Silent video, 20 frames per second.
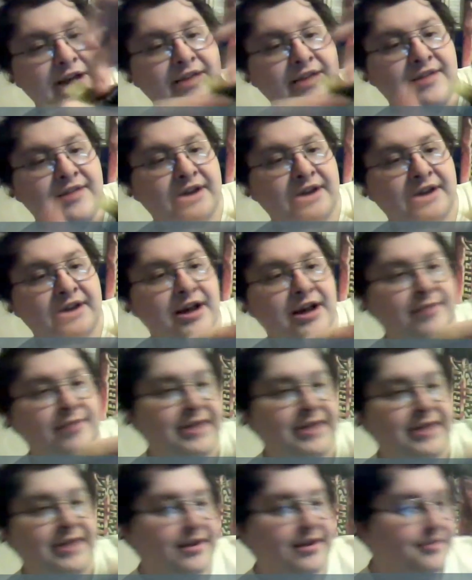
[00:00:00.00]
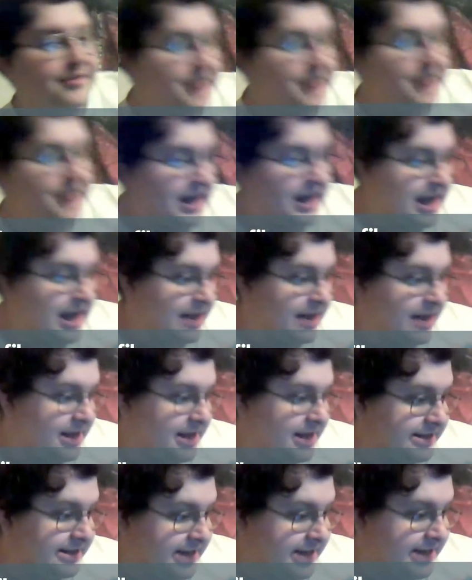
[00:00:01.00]
then the cockpit. And
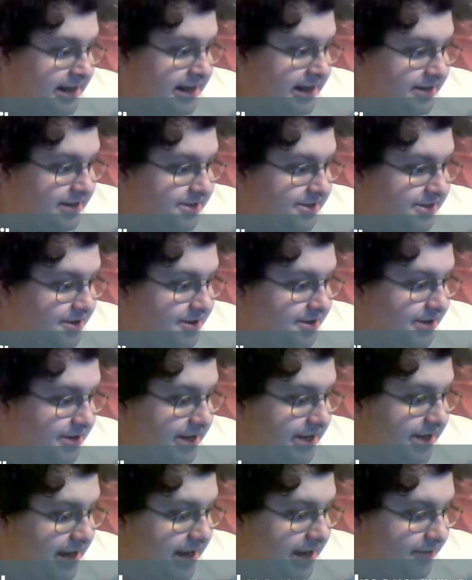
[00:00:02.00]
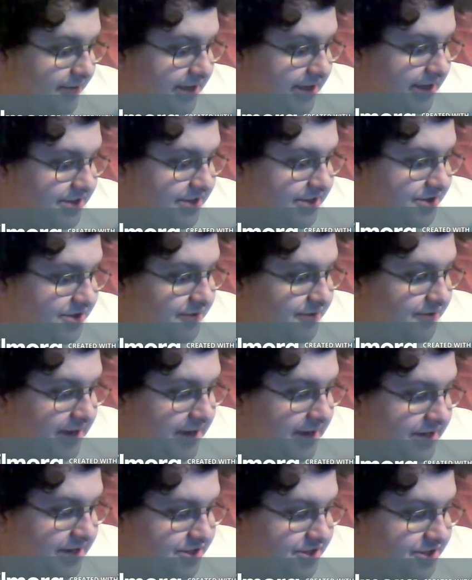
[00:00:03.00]
that's it. So you can't really do
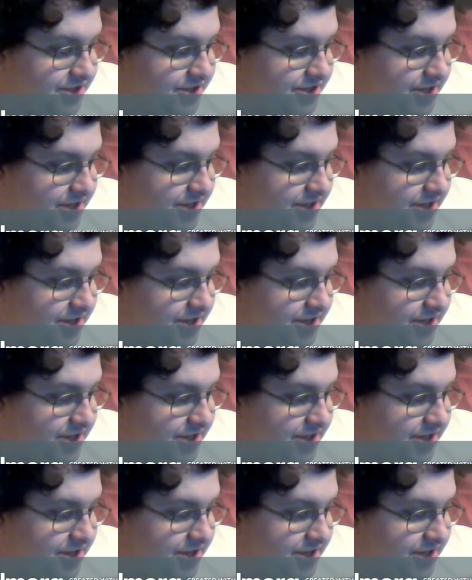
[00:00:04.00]
much.